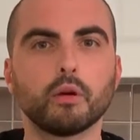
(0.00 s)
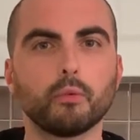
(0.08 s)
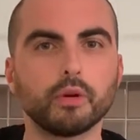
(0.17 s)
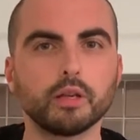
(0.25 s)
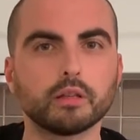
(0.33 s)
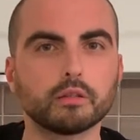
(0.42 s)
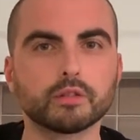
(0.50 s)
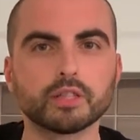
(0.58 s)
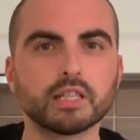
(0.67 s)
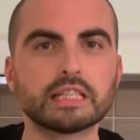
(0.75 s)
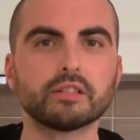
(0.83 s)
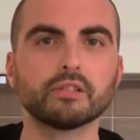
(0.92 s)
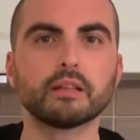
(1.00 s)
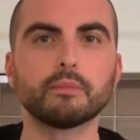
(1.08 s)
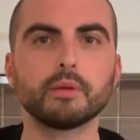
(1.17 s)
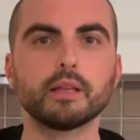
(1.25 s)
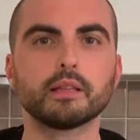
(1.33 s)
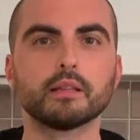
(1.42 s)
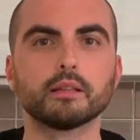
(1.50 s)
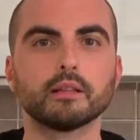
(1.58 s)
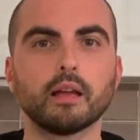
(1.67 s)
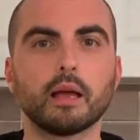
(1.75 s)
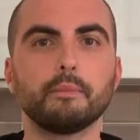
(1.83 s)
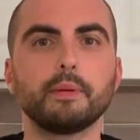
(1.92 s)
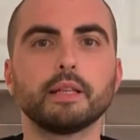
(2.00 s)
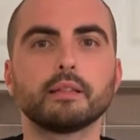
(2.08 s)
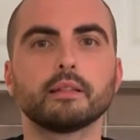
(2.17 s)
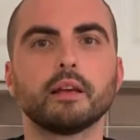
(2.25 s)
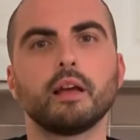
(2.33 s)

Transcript: We need to season the meat a bit,